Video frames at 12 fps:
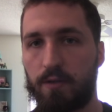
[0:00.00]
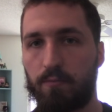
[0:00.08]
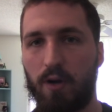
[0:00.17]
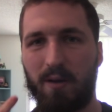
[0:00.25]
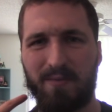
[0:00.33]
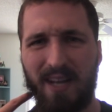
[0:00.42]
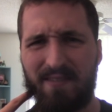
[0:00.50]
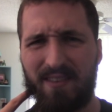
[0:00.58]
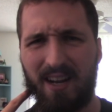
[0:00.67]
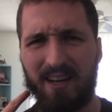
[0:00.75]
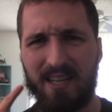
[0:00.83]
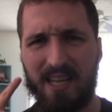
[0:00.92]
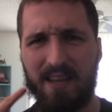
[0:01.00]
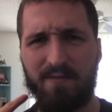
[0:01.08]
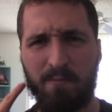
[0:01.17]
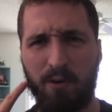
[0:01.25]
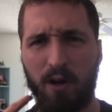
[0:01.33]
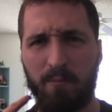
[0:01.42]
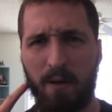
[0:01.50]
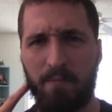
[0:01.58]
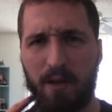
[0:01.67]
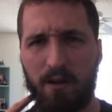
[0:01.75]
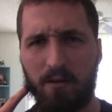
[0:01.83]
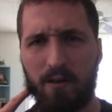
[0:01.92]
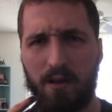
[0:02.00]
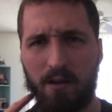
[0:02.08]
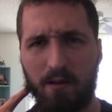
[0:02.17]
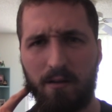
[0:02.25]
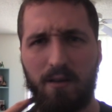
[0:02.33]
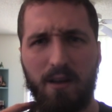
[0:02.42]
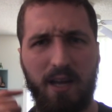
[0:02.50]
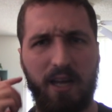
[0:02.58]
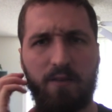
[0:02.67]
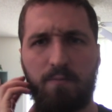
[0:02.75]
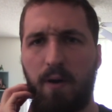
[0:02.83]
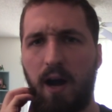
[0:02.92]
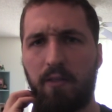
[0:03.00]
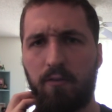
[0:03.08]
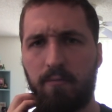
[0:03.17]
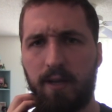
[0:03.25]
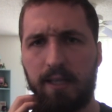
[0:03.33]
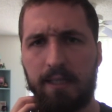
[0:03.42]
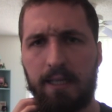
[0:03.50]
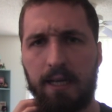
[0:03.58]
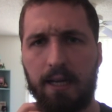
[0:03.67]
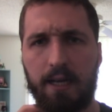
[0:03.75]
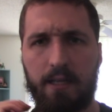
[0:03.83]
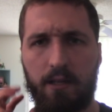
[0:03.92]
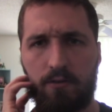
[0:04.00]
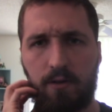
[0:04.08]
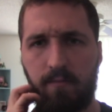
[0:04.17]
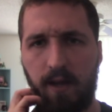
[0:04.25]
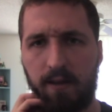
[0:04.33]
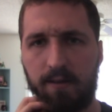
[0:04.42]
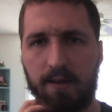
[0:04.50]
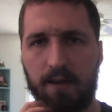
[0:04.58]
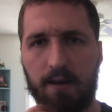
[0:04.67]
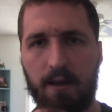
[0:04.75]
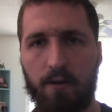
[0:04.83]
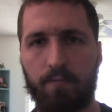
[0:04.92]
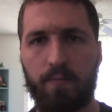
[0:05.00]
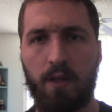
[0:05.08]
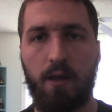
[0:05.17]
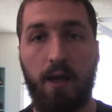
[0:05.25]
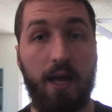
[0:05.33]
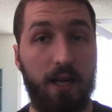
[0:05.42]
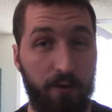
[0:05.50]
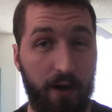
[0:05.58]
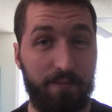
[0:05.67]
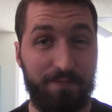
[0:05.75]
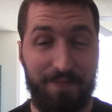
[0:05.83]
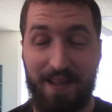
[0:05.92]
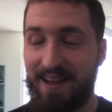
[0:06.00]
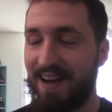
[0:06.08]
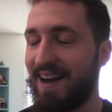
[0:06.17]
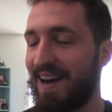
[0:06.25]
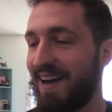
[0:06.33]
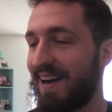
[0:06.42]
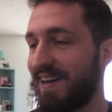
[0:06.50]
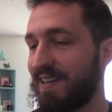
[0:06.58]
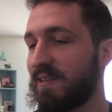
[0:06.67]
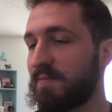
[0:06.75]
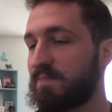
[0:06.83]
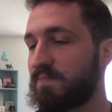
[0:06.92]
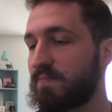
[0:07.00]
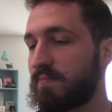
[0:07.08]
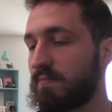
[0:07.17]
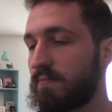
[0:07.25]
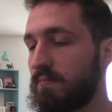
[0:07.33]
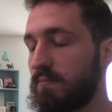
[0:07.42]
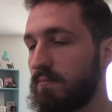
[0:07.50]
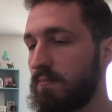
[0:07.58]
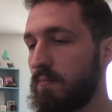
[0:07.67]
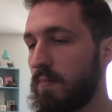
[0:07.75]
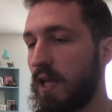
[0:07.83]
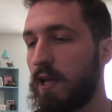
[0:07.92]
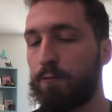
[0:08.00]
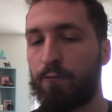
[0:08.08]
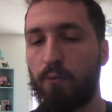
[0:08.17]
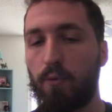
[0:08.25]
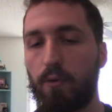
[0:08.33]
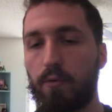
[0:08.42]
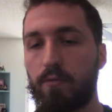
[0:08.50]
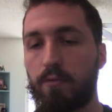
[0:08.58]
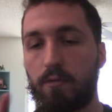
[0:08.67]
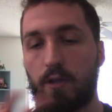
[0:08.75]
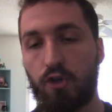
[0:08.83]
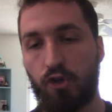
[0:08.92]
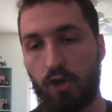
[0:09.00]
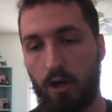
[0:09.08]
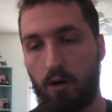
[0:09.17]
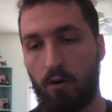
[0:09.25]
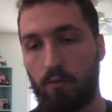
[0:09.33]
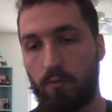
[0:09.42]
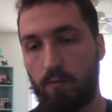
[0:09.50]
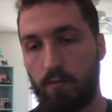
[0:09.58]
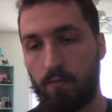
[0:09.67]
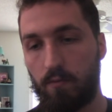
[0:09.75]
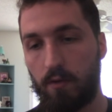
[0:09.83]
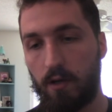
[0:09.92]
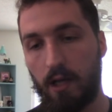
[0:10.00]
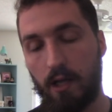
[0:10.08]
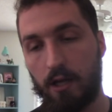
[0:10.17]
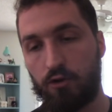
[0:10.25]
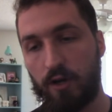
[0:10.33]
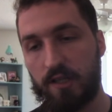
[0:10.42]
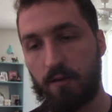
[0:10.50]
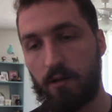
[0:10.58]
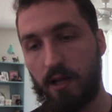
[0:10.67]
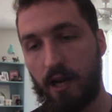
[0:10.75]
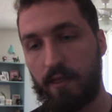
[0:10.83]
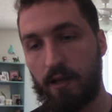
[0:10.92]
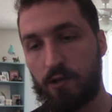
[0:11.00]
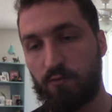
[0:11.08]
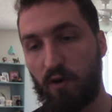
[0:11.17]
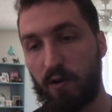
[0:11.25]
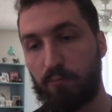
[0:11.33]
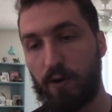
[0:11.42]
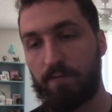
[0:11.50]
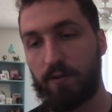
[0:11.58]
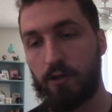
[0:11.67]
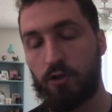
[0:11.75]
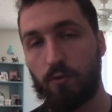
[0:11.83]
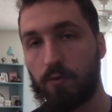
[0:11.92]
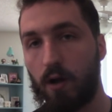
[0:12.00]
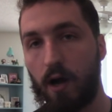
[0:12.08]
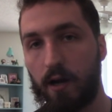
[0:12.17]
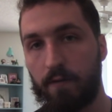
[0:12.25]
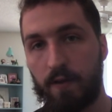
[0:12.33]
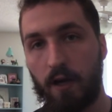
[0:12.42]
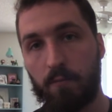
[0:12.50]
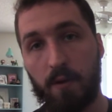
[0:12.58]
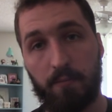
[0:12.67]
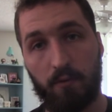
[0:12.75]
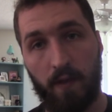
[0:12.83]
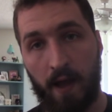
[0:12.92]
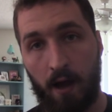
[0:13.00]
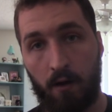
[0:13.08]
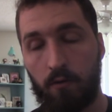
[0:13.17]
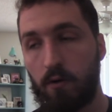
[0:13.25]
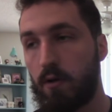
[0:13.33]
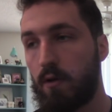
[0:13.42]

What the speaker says: and problems. I have an uneven part of my beard here. It's bothering me a lot. I need to trim that today now. Anyway, and for this show, it addressed something that I think is very prevalent to a lot of young people now,